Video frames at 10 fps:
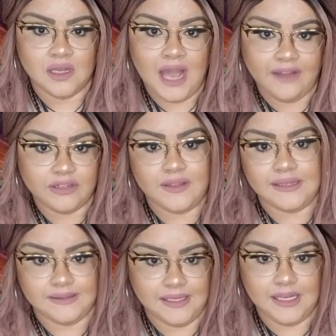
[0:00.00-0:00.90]
after
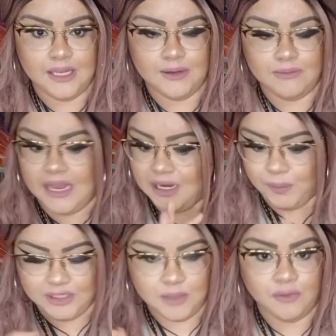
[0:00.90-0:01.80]
they see you in a
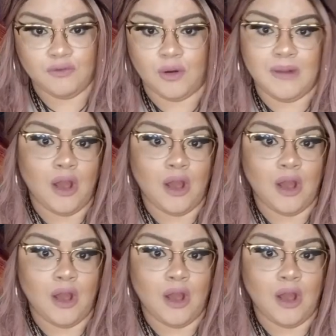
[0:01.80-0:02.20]
way, shape, or form.